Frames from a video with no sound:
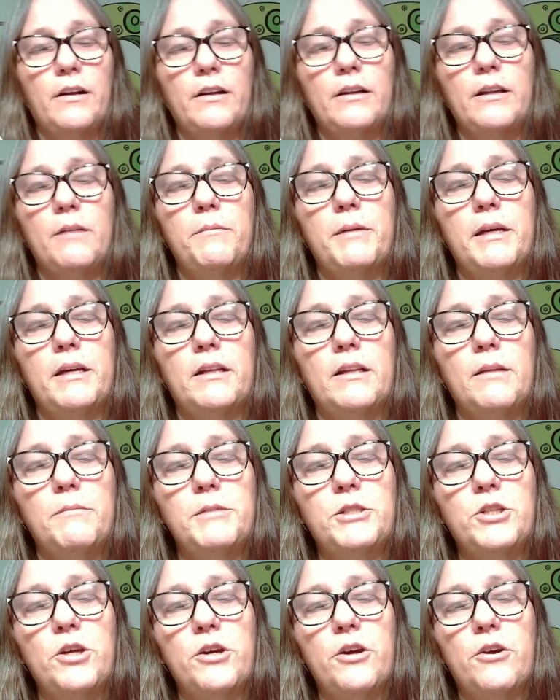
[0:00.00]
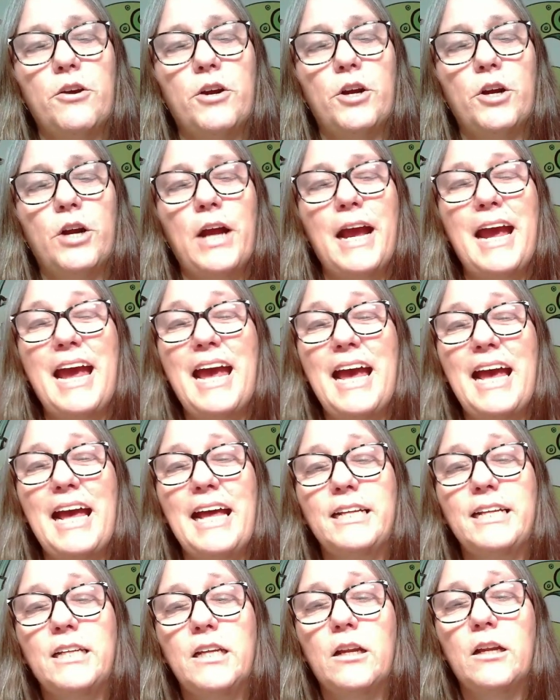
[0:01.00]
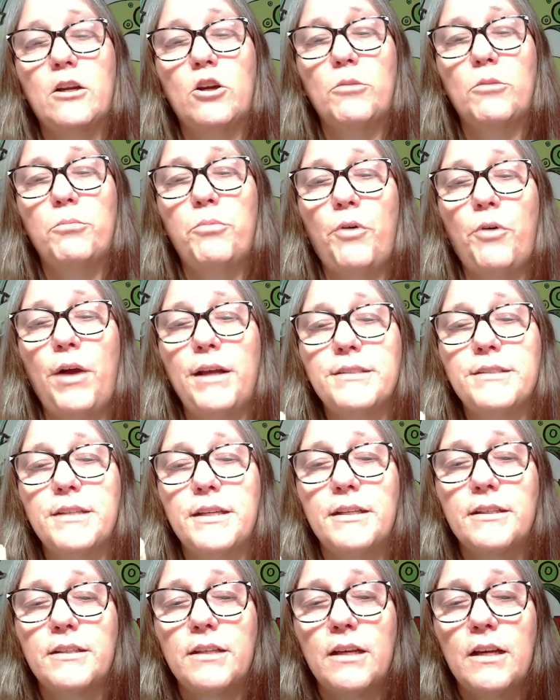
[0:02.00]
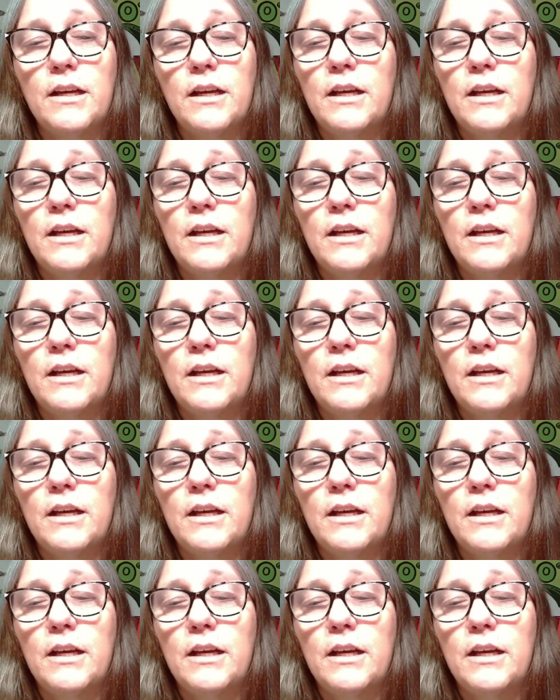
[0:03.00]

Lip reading: Let me show you her hand and her present.